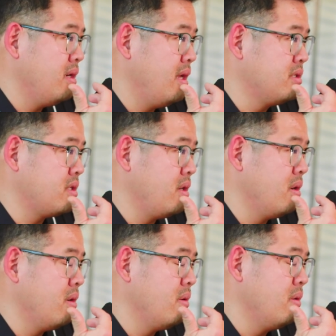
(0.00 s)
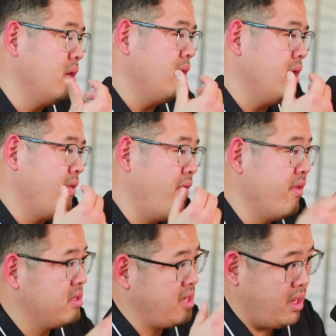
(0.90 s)
And so, and
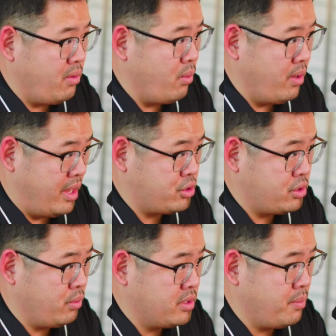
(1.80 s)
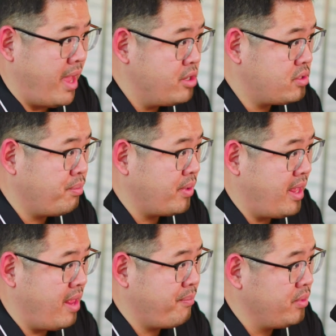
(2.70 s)
the second issue was a pension
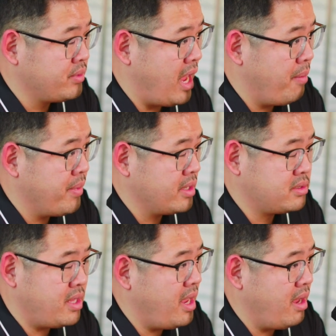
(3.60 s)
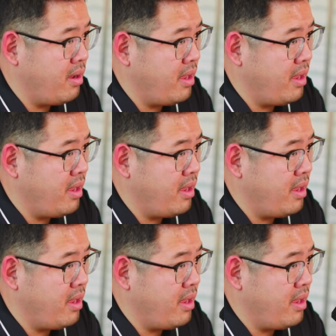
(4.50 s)
plan had pulled out because they